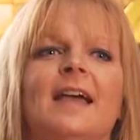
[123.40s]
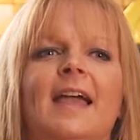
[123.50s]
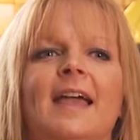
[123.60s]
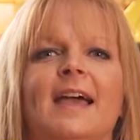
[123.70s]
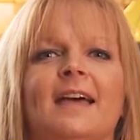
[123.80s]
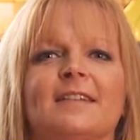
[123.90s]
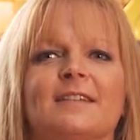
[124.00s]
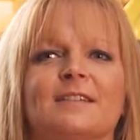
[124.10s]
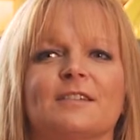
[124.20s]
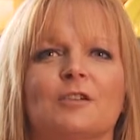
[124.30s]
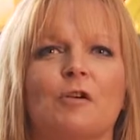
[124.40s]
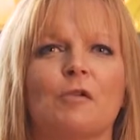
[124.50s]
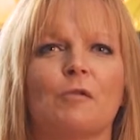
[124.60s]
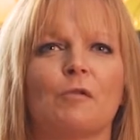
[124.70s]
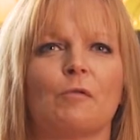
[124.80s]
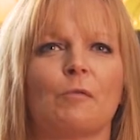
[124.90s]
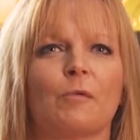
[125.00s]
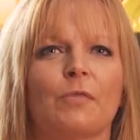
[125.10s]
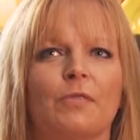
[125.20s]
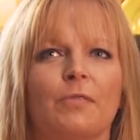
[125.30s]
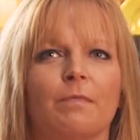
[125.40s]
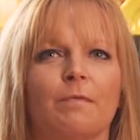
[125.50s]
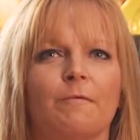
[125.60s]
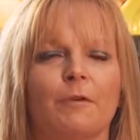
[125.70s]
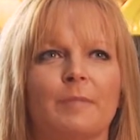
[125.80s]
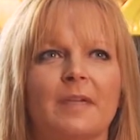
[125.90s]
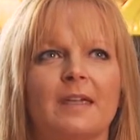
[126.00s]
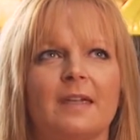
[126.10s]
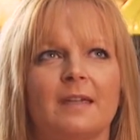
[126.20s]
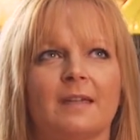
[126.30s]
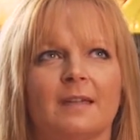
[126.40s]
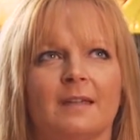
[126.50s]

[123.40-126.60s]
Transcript: And so for me,